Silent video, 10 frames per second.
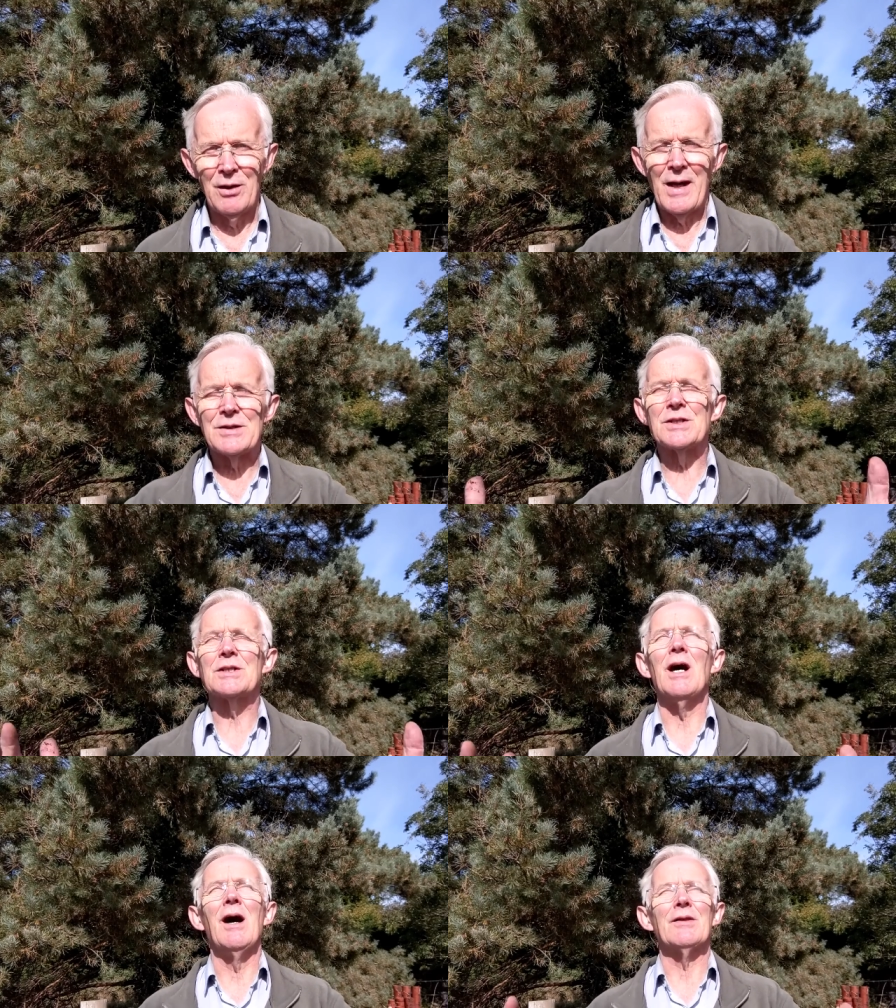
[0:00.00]
Let's
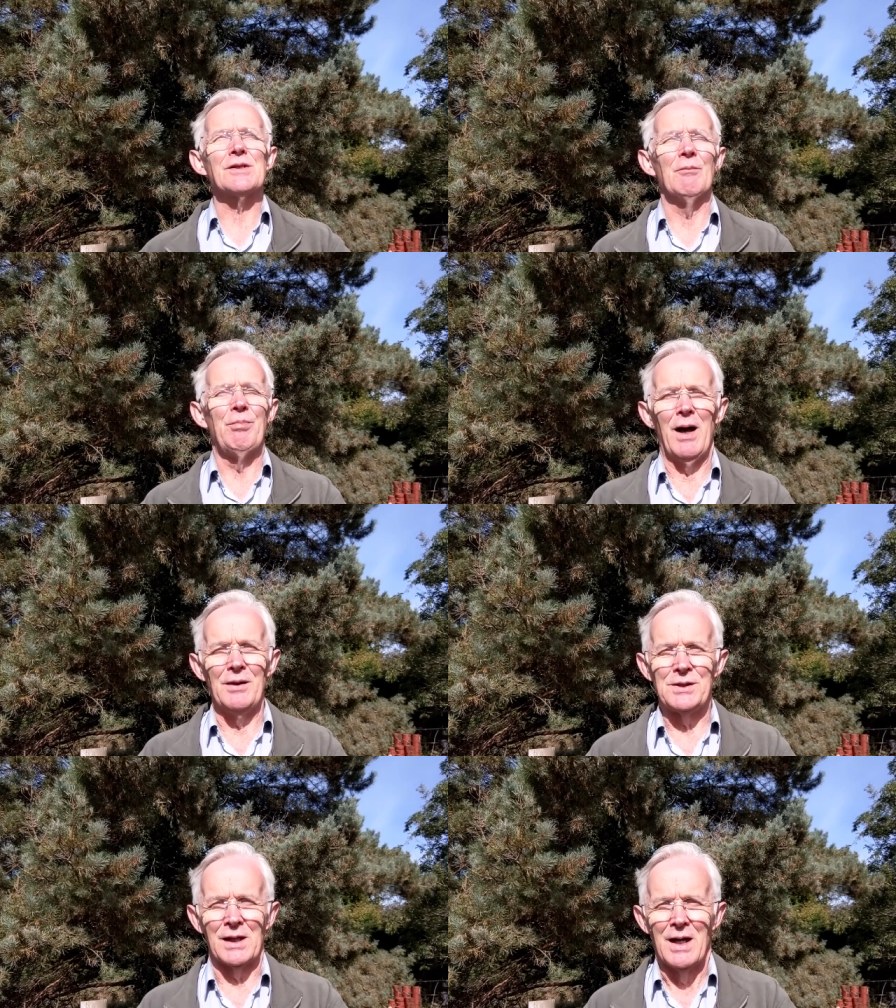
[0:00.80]
start some
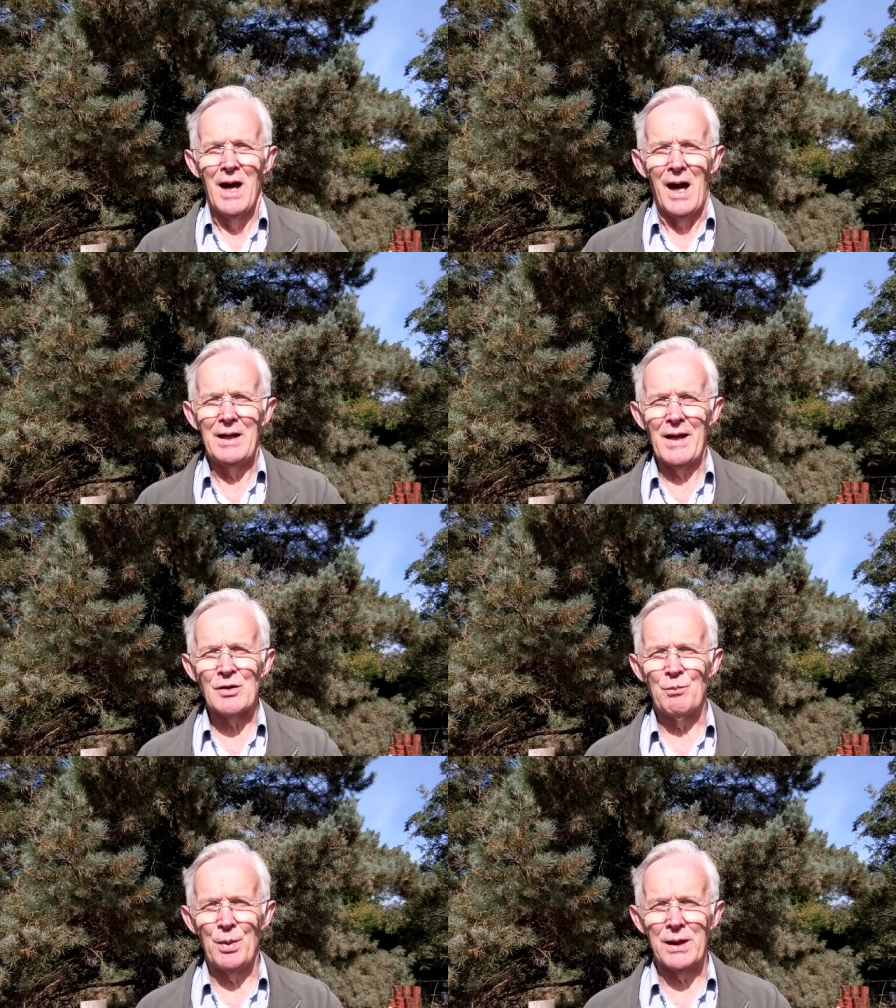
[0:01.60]
planting, and
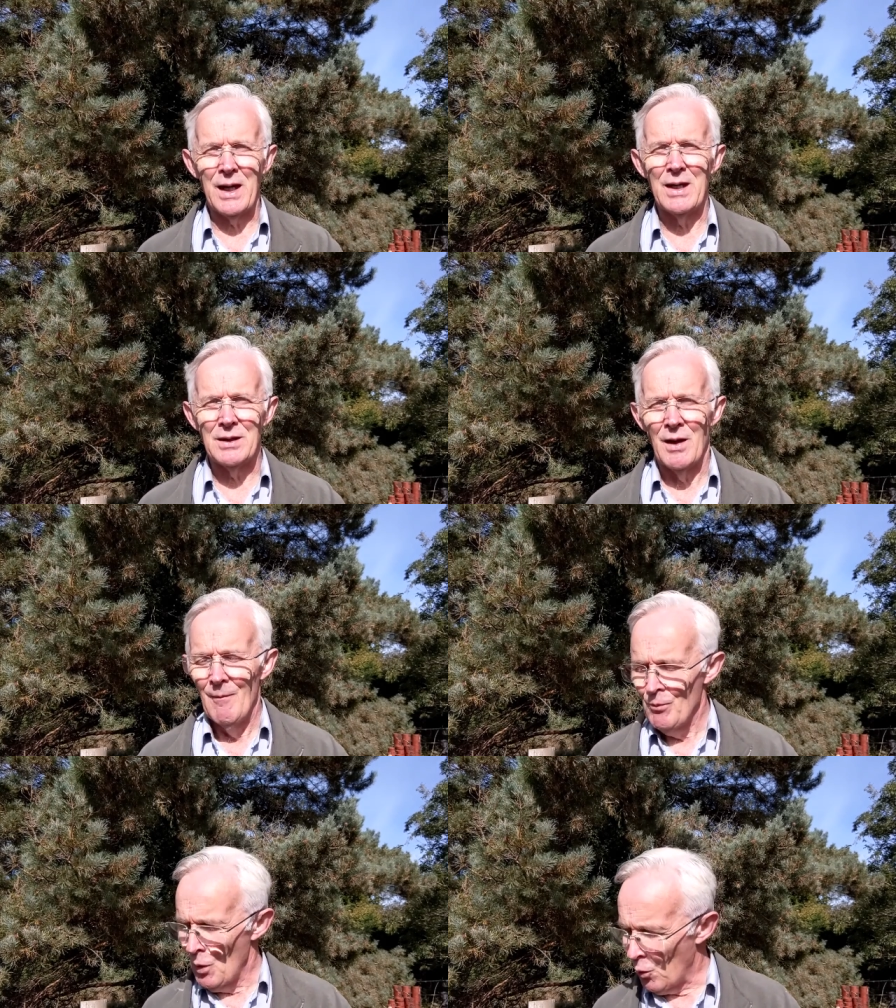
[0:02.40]
let's begin
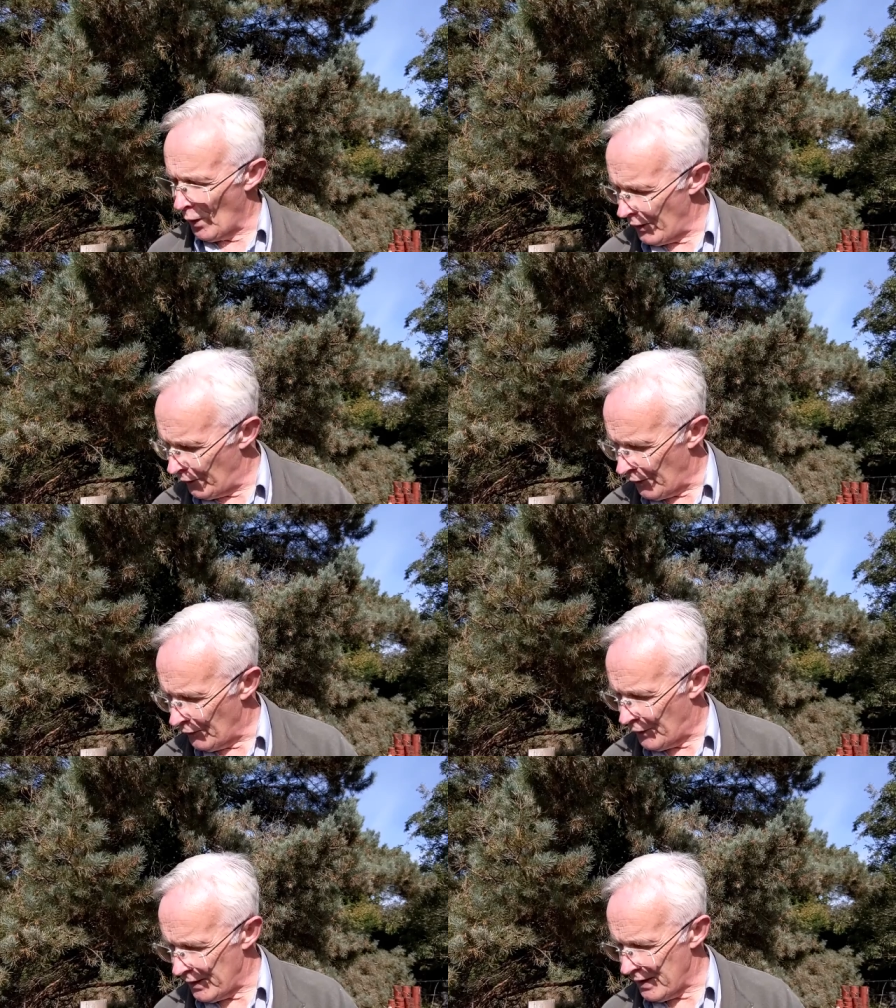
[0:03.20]
with
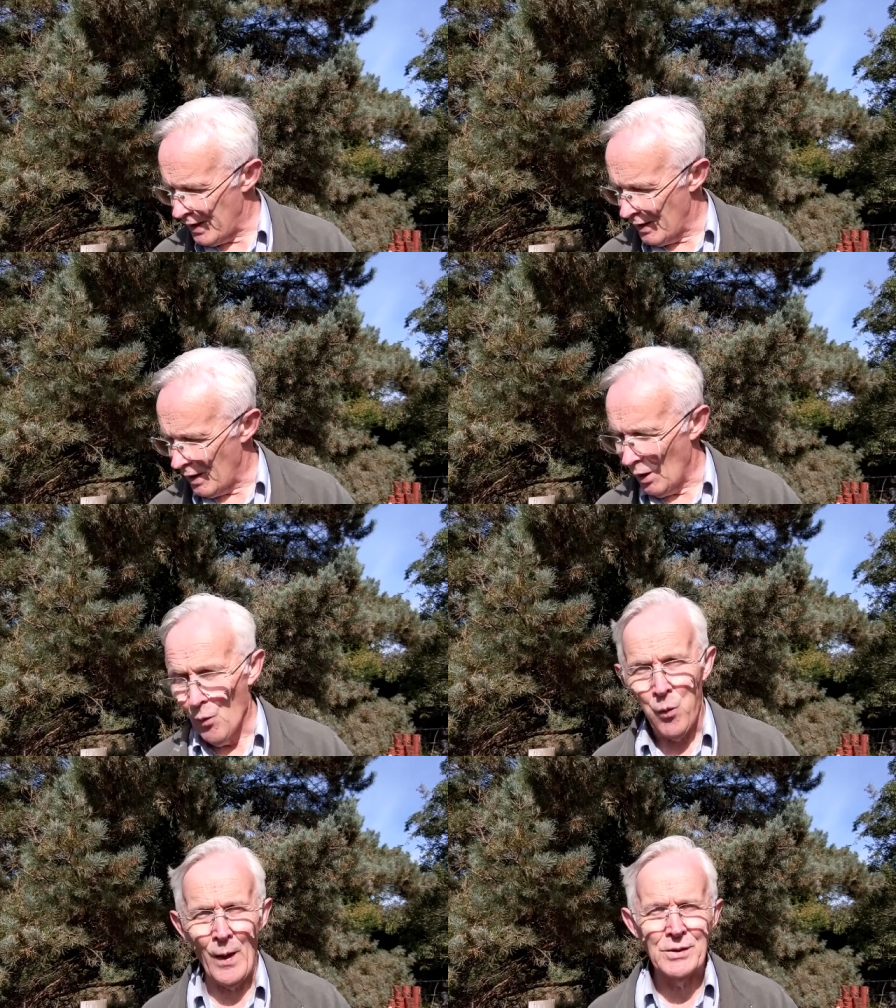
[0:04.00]
the
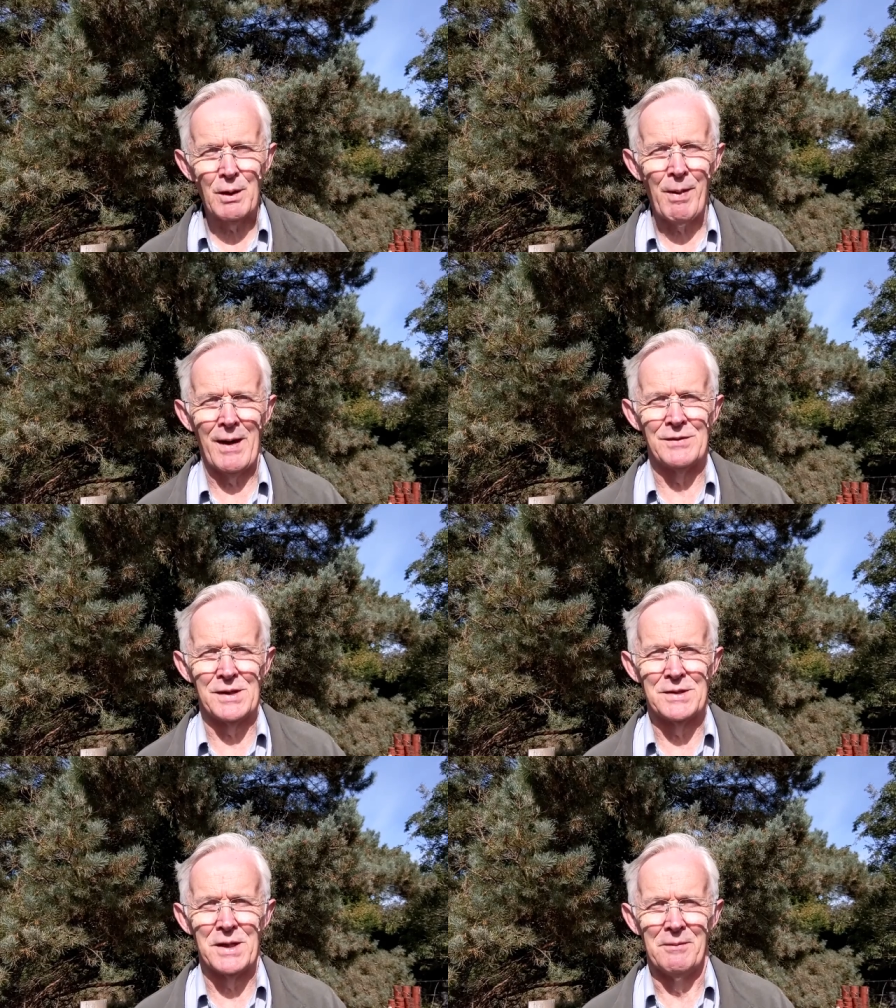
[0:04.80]
winter
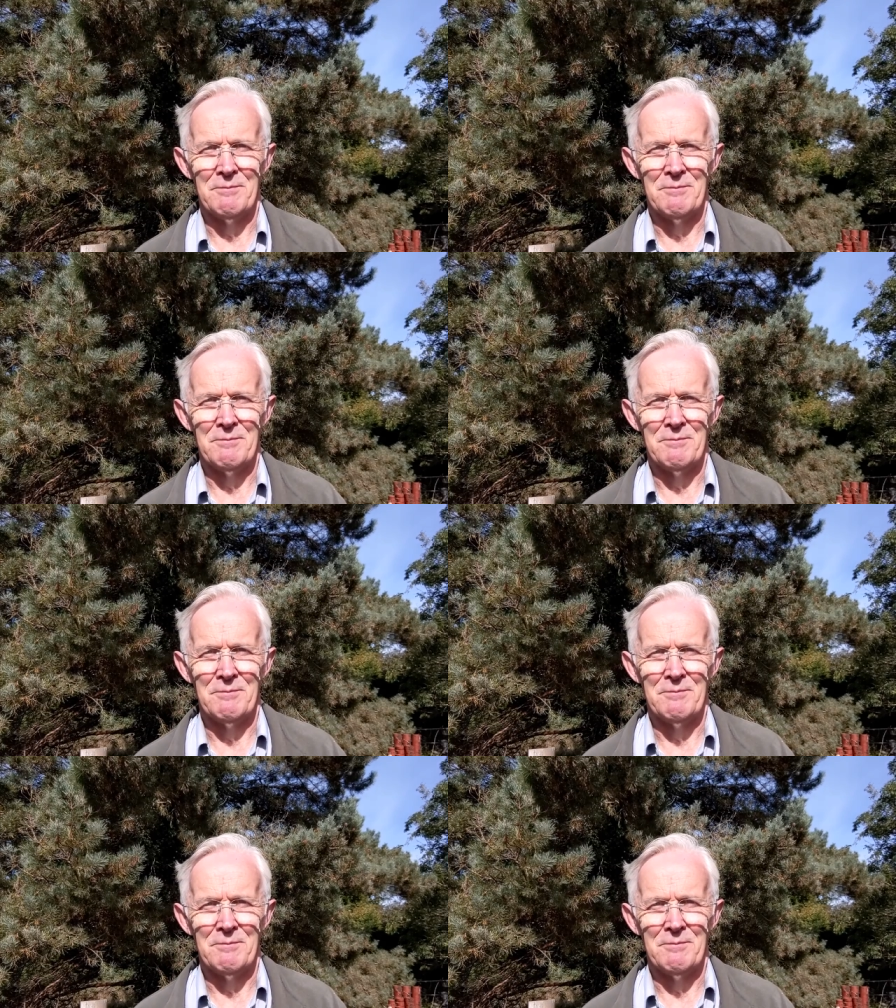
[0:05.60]
pansies.